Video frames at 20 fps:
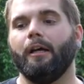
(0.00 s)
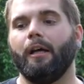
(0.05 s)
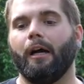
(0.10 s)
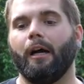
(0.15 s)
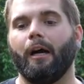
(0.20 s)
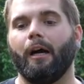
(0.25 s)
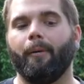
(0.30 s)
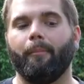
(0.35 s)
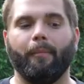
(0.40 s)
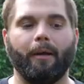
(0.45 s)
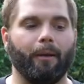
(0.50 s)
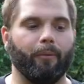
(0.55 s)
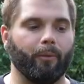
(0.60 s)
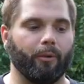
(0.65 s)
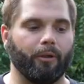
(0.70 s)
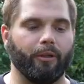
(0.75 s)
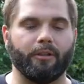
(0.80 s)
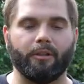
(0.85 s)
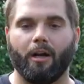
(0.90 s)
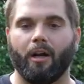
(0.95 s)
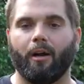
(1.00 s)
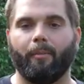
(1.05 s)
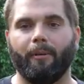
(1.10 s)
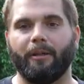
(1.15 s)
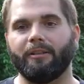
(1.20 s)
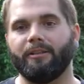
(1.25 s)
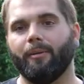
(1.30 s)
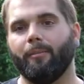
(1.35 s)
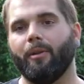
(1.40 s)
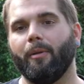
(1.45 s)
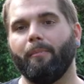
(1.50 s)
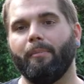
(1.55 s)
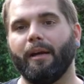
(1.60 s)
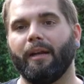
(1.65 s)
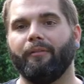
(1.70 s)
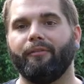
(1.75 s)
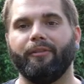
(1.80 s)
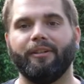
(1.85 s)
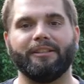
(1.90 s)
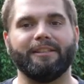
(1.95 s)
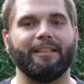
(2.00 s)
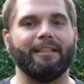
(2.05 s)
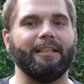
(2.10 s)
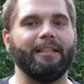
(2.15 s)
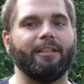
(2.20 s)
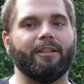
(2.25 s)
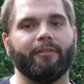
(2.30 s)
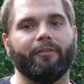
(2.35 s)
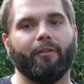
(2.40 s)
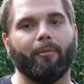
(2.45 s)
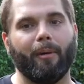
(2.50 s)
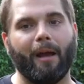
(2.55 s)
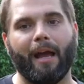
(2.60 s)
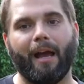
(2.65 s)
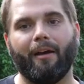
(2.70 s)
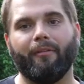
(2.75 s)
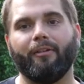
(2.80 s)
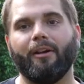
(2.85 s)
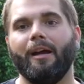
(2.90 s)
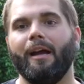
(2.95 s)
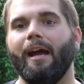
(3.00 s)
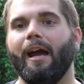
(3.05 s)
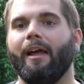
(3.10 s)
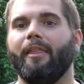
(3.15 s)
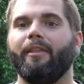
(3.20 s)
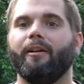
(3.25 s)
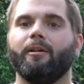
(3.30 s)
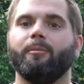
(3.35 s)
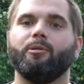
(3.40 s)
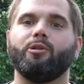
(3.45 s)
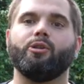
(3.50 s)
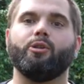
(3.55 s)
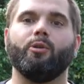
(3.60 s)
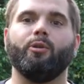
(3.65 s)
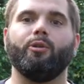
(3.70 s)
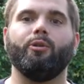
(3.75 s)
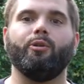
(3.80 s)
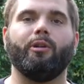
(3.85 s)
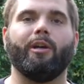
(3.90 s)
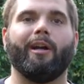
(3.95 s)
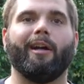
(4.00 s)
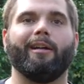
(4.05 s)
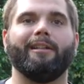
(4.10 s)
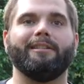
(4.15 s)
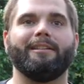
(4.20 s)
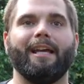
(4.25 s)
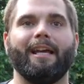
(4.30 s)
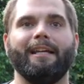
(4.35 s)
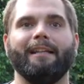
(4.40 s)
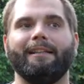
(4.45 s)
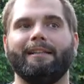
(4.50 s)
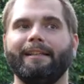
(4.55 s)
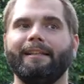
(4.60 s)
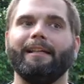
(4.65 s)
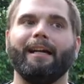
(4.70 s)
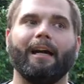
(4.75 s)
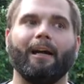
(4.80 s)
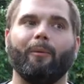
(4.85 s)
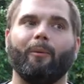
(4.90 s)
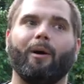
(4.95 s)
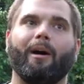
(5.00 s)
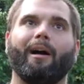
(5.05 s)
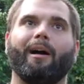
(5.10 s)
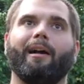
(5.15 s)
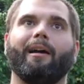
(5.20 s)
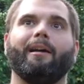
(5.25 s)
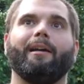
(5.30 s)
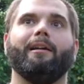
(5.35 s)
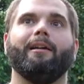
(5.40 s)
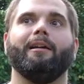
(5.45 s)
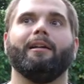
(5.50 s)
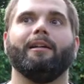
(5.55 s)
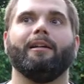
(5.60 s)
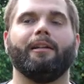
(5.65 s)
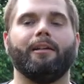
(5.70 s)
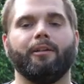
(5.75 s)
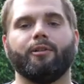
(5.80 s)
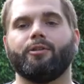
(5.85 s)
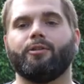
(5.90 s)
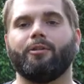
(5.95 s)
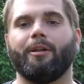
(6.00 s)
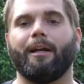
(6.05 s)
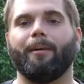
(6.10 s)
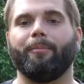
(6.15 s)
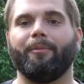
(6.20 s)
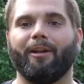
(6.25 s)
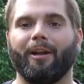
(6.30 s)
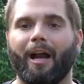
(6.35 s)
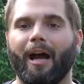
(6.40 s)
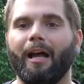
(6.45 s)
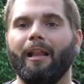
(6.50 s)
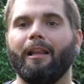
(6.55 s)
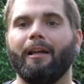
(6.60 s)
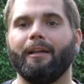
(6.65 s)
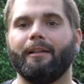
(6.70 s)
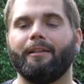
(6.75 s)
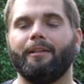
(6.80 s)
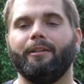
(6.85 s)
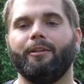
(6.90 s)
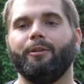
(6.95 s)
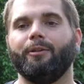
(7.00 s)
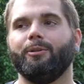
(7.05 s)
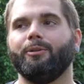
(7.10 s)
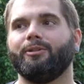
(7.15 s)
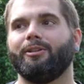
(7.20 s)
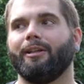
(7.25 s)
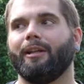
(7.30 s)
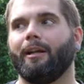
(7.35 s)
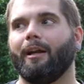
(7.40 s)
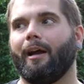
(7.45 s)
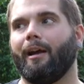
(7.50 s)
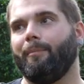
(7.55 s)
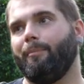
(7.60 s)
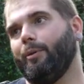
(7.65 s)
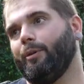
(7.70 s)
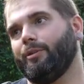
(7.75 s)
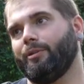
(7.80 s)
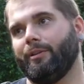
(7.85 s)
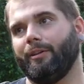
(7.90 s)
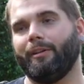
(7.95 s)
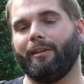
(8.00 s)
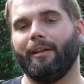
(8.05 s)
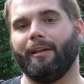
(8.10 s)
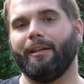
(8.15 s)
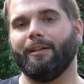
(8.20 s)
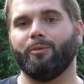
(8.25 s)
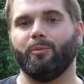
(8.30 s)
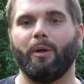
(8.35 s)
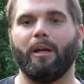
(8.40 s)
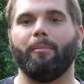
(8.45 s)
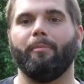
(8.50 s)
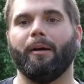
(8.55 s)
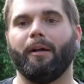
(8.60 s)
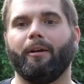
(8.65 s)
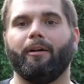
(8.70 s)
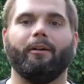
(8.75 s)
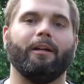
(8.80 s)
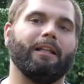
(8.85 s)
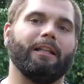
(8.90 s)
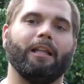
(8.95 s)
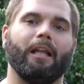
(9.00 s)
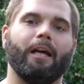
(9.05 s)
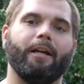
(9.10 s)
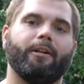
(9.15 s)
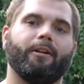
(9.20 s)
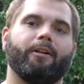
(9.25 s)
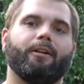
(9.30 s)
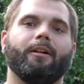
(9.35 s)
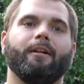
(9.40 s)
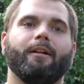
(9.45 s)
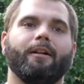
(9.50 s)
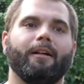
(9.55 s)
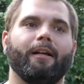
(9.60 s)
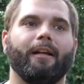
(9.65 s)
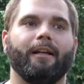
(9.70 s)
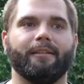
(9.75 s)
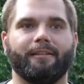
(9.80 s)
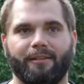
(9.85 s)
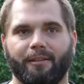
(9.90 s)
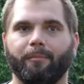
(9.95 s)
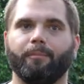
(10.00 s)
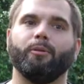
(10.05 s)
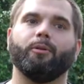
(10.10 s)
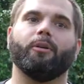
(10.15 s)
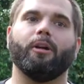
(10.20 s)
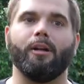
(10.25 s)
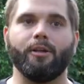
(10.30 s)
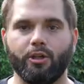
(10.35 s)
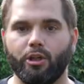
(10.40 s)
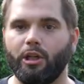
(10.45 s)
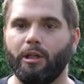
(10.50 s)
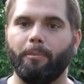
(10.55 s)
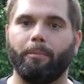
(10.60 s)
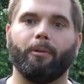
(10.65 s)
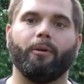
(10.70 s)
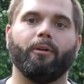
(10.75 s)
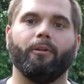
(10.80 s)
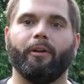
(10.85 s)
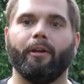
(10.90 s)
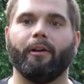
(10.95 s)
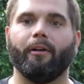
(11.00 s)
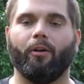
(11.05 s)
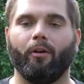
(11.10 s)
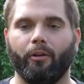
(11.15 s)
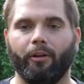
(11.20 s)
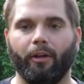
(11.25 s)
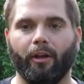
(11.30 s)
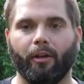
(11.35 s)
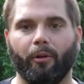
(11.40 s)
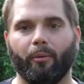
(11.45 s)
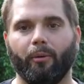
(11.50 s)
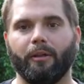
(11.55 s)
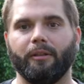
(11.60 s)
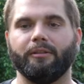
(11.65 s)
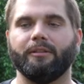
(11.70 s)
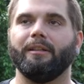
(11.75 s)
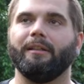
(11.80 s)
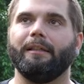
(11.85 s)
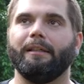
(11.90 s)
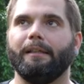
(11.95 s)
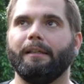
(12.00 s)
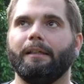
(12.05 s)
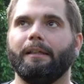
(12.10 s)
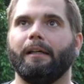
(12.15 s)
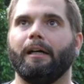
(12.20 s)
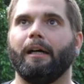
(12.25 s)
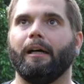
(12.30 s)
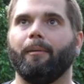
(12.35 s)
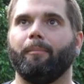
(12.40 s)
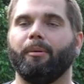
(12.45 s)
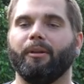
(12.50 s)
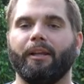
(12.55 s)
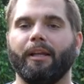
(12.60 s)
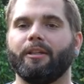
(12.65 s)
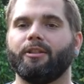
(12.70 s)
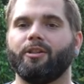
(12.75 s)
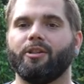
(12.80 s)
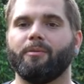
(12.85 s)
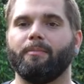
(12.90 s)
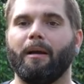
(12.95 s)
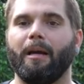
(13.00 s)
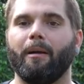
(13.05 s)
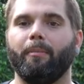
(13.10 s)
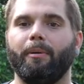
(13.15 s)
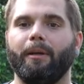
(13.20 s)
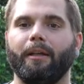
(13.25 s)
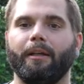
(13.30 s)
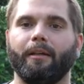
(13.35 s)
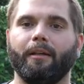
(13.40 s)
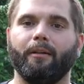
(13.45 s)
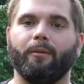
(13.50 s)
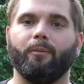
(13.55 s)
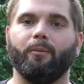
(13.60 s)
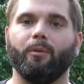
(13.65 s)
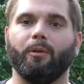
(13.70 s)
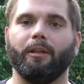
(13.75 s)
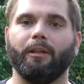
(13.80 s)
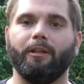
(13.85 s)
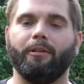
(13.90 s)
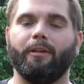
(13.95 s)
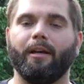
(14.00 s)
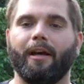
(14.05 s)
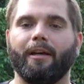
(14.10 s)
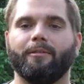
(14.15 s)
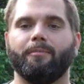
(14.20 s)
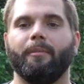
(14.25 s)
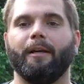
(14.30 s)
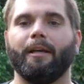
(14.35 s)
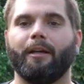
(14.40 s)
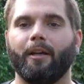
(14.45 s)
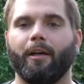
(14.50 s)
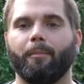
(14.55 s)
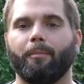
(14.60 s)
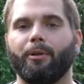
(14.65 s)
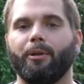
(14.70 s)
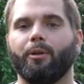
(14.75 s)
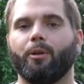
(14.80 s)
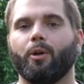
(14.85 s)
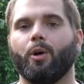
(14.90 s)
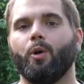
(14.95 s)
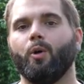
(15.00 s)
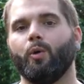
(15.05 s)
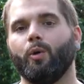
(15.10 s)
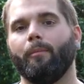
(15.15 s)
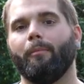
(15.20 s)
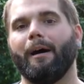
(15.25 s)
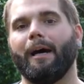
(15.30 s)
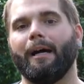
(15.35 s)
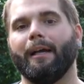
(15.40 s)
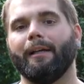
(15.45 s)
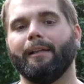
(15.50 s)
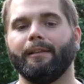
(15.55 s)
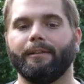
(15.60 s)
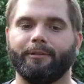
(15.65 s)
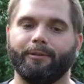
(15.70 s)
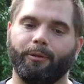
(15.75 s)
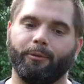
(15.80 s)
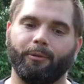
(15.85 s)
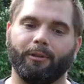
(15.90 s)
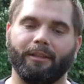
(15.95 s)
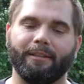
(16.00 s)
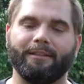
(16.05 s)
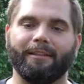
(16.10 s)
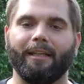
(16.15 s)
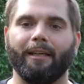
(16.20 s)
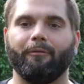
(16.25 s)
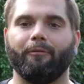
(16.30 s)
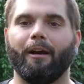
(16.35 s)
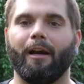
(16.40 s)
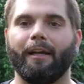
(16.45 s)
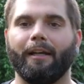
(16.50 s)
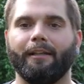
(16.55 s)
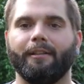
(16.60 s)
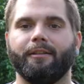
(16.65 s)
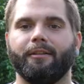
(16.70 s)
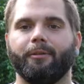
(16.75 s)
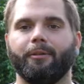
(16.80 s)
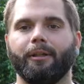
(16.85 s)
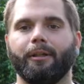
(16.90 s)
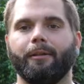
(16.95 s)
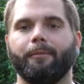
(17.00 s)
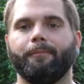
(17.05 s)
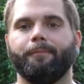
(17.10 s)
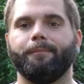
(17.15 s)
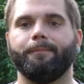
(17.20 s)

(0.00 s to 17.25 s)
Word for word: Um, and we're gonna talk about some of the benefits that each of them have. And then I'm gonna show you guys a DIY gear strap that I like to use that I personally think is way better and lighter and simpler and cheaper than all the other ones. Uh, but that's just my opinion. We'll let you guys make up your own mind. So let's get right into it.